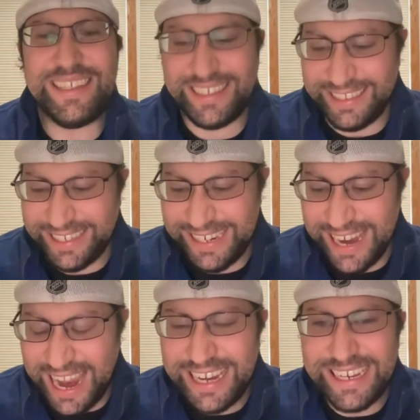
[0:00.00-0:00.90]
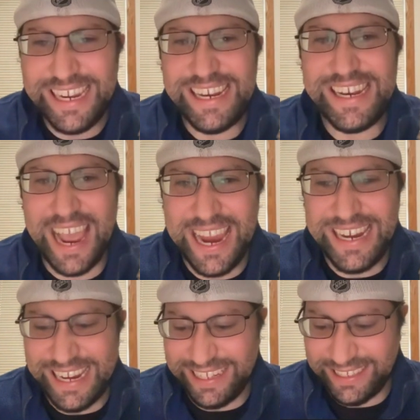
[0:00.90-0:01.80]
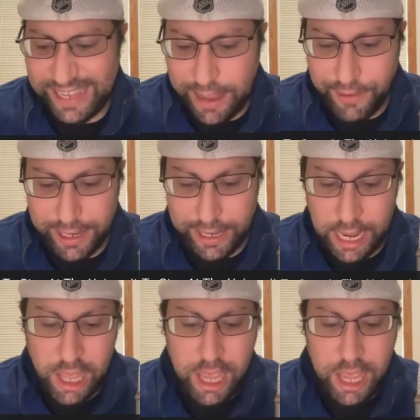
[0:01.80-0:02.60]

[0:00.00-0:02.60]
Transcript: since nineteen ninety-seven.